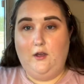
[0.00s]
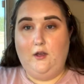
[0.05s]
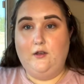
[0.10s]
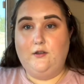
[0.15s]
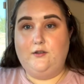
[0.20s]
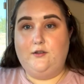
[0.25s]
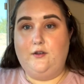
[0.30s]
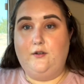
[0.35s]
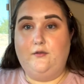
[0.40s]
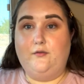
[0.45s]

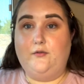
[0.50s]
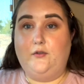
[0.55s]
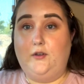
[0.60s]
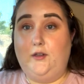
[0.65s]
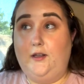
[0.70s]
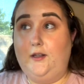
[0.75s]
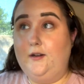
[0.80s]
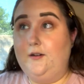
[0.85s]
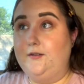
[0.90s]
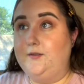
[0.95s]
So for
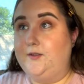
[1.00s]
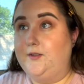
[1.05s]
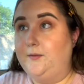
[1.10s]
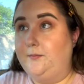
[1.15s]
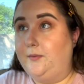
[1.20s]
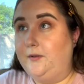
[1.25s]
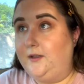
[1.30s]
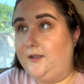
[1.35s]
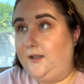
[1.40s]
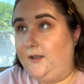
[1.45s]
years, the
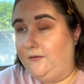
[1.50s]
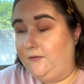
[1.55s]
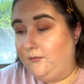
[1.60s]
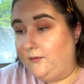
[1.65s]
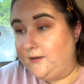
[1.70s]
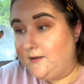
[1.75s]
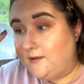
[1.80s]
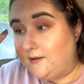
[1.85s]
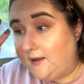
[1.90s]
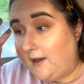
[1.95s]
belief
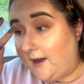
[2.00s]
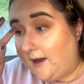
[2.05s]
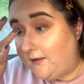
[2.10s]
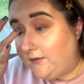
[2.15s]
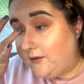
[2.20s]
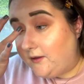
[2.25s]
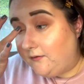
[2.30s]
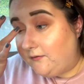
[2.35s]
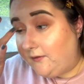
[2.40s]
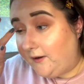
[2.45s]
was
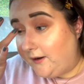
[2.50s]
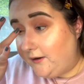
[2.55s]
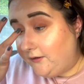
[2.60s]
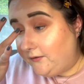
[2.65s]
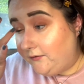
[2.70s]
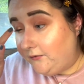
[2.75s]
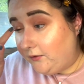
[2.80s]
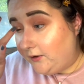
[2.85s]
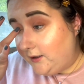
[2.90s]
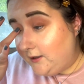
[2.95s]
that the final
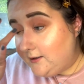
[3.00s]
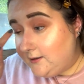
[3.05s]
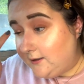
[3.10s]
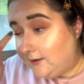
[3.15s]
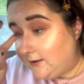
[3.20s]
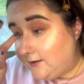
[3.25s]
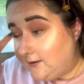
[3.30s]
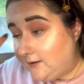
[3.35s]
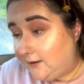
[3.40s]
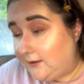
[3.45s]

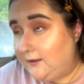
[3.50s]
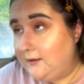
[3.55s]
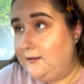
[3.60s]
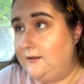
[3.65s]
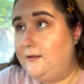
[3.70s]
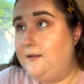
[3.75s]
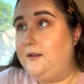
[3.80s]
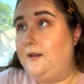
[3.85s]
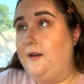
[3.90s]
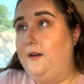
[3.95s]
46
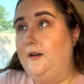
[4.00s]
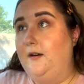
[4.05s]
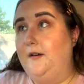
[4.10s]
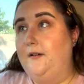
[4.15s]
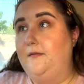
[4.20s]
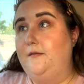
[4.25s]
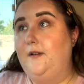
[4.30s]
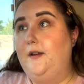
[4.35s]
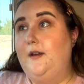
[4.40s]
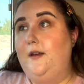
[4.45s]
seconds
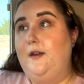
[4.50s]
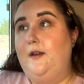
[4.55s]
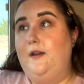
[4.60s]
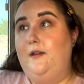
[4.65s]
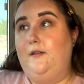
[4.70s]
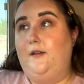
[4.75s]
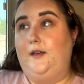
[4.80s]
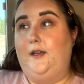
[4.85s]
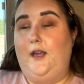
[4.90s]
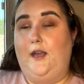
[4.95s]
of
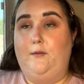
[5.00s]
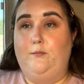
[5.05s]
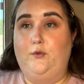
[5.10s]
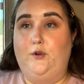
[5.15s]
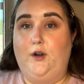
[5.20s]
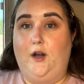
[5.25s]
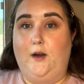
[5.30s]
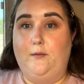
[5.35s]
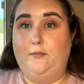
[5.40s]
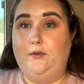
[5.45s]
the game
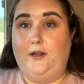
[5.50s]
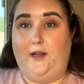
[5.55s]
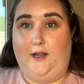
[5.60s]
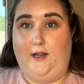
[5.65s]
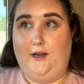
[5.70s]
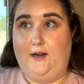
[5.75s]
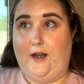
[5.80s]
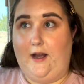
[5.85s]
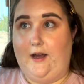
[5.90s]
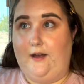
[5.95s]
were not
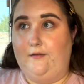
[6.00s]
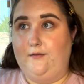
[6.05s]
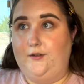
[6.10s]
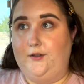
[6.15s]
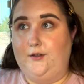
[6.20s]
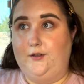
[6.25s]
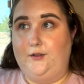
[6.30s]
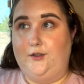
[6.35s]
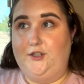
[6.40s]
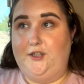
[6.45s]
played
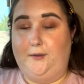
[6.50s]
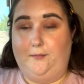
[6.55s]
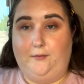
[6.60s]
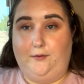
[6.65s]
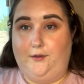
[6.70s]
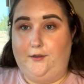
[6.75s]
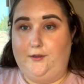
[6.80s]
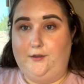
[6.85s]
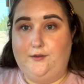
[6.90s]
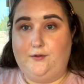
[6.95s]
after
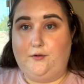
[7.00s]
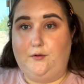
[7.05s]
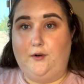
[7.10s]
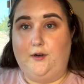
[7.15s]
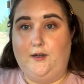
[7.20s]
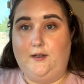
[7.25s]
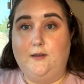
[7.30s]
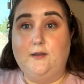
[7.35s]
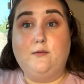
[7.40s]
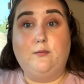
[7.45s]
Chamberlain
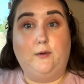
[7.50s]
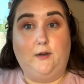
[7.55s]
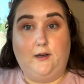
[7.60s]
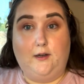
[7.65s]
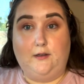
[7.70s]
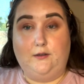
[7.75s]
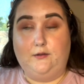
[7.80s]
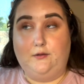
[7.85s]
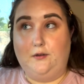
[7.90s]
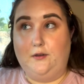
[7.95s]
scored his
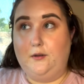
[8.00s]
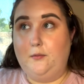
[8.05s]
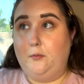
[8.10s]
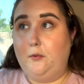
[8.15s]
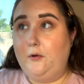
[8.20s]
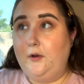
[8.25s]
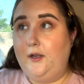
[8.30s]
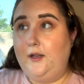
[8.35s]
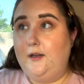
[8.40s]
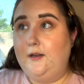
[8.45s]
100th
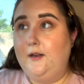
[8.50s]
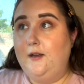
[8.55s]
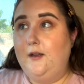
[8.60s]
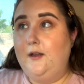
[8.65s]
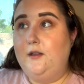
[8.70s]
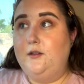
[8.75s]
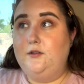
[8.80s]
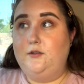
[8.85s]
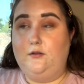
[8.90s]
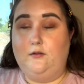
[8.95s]
point
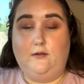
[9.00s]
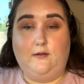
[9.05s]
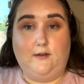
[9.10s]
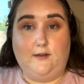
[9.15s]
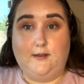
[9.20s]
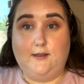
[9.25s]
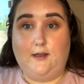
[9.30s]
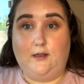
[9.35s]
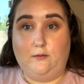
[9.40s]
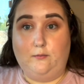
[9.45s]
due to the
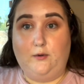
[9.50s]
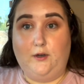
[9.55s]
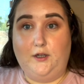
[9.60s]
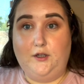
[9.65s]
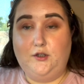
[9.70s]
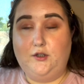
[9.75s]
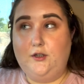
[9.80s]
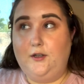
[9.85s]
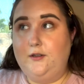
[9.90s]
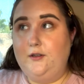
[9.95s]

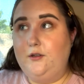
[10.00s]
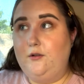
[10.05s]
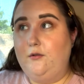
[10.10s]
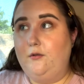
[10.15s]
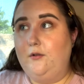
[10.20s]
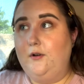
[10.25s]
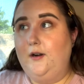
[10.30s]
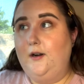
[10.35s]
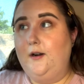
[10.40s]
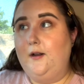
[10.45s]
celebration on the
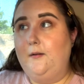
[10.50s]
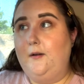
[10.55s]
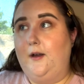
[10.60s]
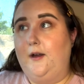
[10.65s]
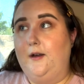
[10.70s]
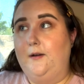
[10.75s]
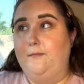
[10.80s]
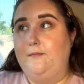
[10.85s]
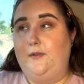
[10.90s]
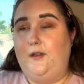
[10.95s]
court.
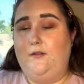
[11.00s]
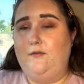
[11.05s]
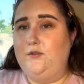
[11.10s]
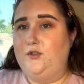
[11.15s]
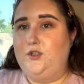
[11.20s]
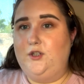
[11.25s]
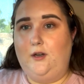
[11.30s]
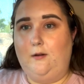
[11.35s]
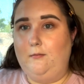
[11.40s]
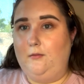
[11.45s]

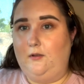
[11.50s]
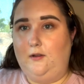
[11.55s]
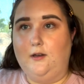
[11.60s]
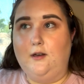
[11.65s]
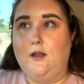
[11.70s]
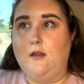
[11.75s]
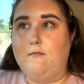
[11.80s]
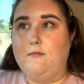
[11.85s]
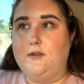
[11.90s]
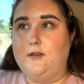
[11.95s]
Even Chamberlain
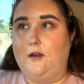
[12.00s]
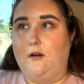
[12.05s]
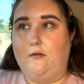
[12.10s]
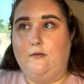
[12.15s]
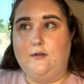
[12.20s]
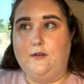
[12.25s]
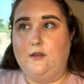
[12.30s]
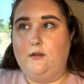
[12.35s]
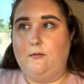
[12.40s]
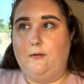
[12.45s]
himself
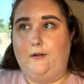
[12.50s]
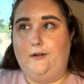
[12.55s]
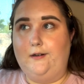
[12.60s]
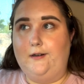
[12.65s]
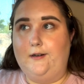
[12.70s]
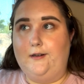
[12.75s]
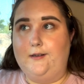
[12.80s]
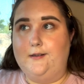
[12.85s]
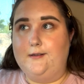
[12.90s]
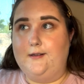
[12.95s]
was
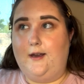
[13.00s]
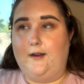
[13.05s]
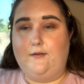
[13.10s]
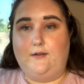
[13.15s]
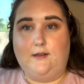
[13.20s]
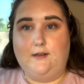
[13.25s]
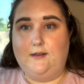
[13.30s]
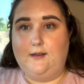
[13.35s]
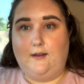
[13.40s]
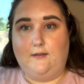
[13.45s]
quoted as
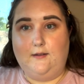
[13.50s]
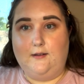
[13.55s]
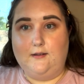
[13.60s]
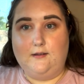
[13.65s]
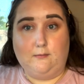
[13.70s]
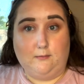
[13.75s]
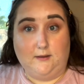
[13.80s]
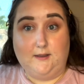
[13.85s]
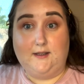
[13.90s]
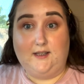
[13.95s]
having said
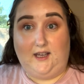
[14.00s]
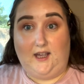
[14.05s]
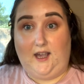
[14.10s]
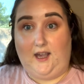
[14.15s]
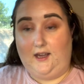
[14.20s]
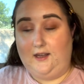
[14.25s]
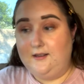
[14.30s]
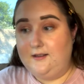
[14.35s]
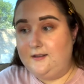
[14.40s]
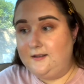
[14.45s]
this was the
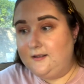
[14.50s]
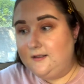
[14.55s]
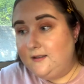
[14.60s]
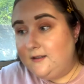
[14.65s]
case.